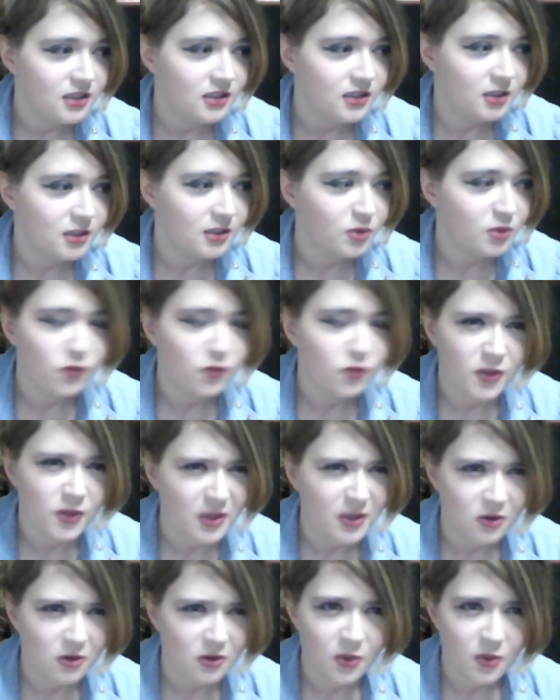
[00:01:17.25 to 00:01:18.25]
before
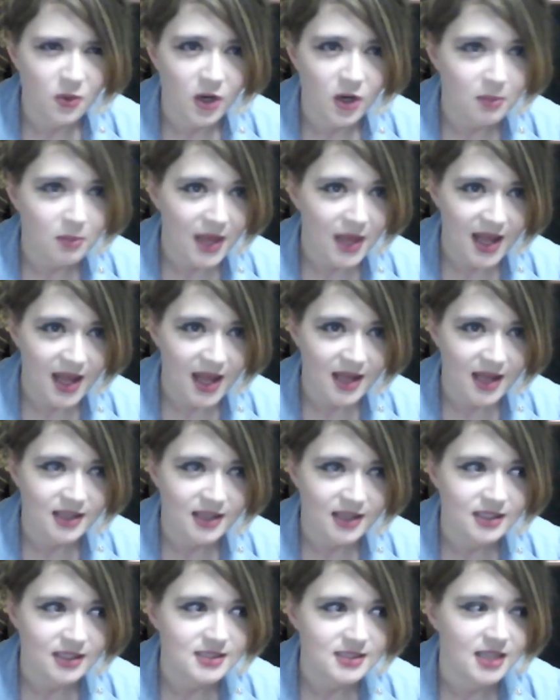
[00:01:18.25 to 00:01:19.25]
they were all wearing
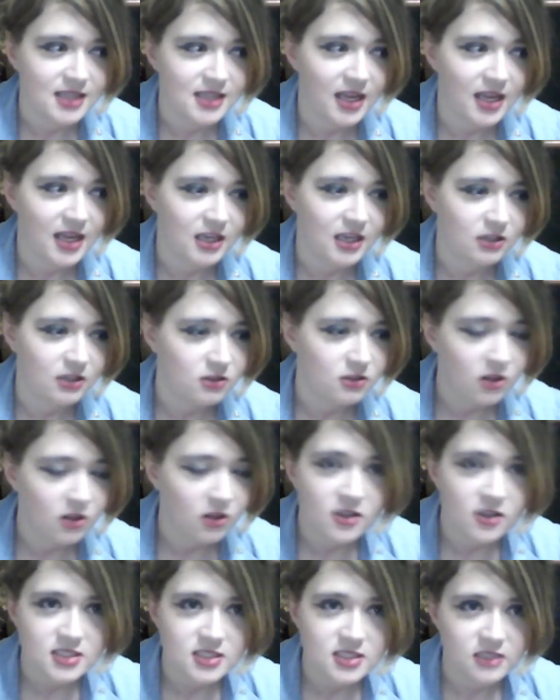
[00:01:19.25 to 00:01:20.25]
pants and
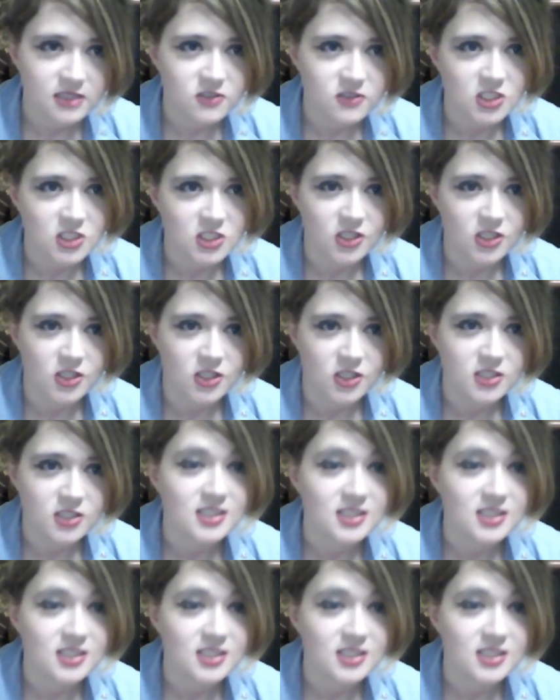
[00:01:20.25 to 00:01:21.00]
long sleeve shirts,